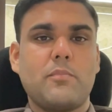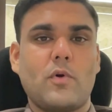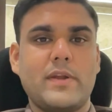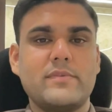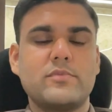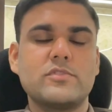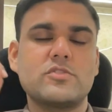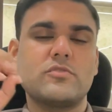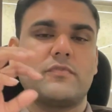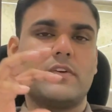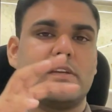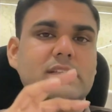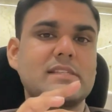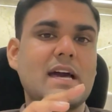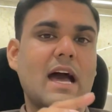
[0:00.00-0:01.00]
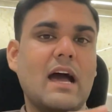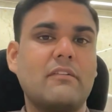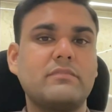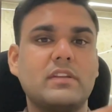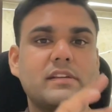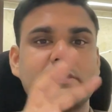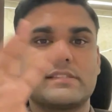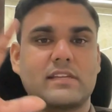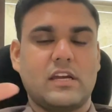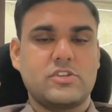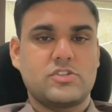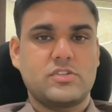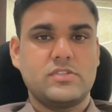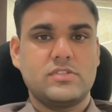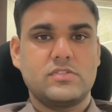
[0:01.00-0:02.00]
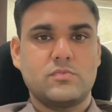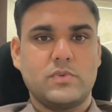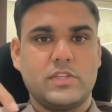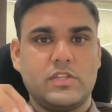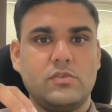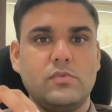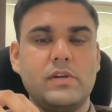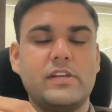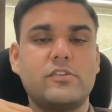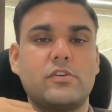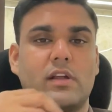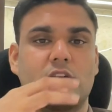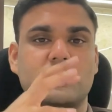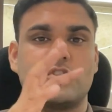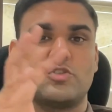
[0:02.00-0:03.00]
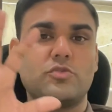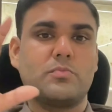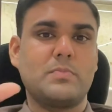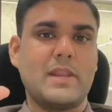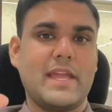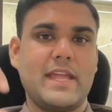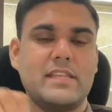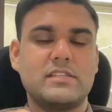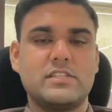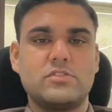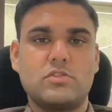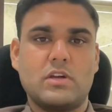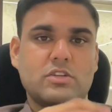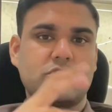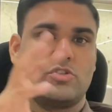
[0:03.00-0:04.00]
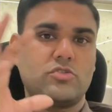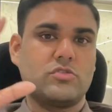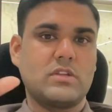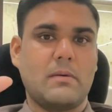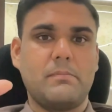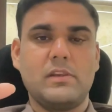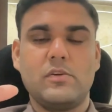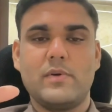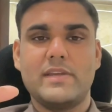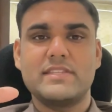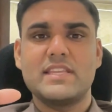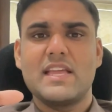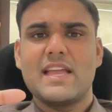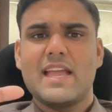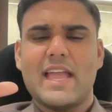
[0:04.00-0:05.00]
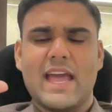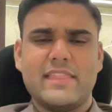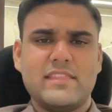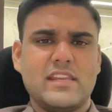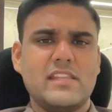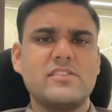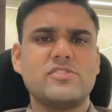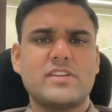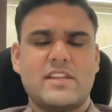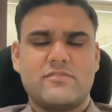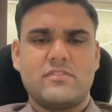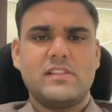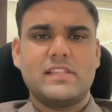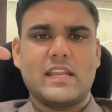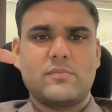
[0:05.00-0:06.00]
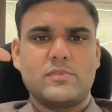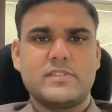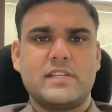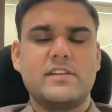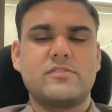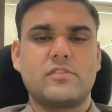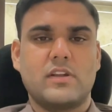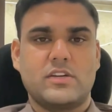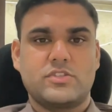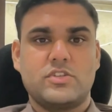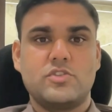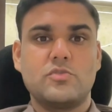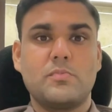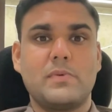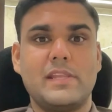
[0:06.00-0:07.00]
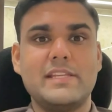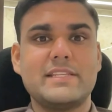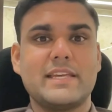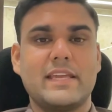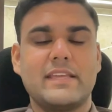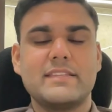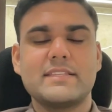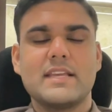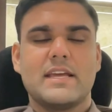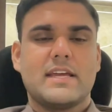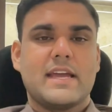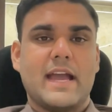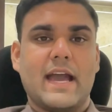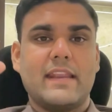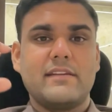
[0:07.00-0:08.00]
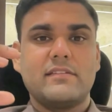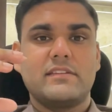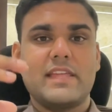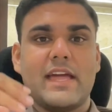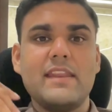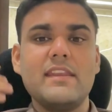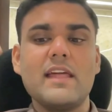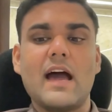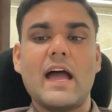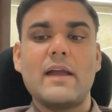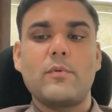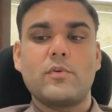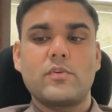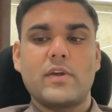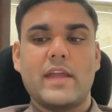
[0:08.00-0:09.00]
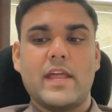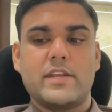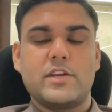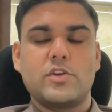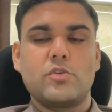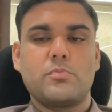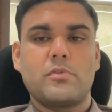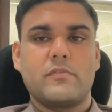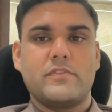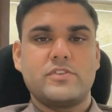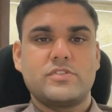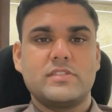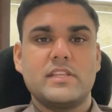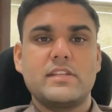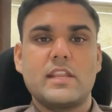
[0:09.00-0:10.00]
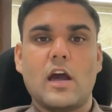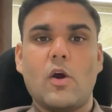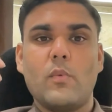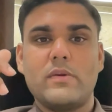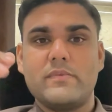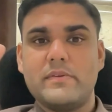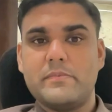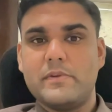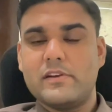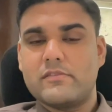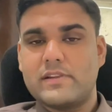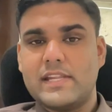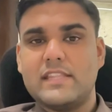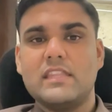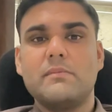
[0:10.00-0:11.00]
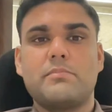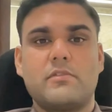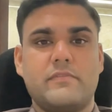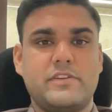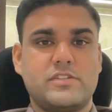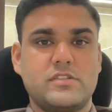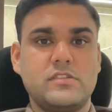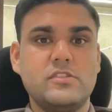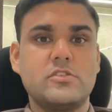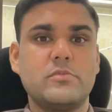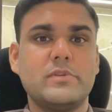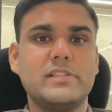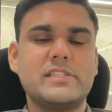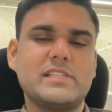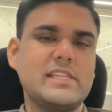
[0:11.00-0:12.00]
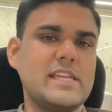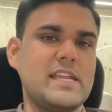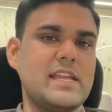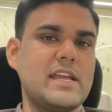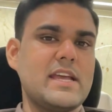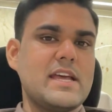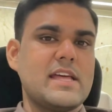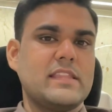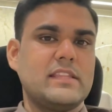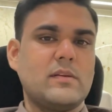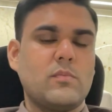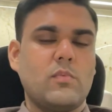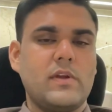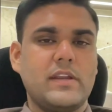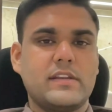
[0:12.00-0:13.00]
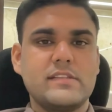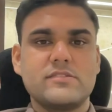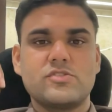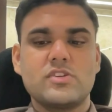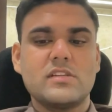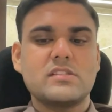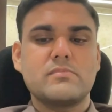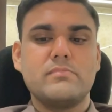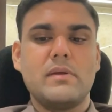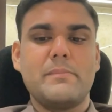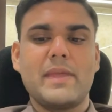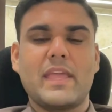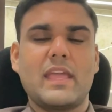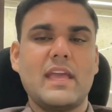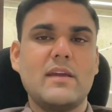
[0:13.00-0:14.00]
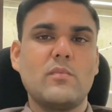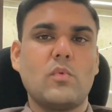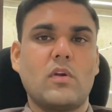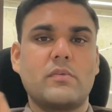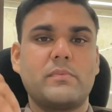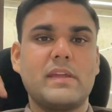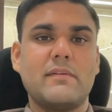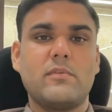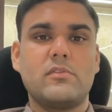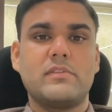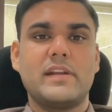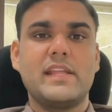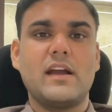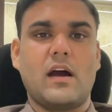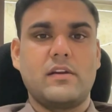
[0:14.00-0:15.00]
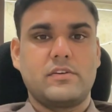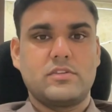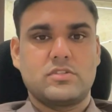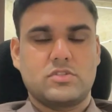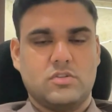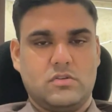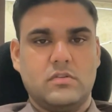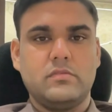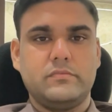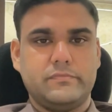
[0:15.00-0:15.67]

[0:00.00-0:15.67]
point was to first have the discussions with you, introduction to plaint, introduction to WS, and then in general that was an introduction to pleadings. And then I want to get into provisions, and now when we will read the provisions, you will see that it is just mimicking what we have already understood.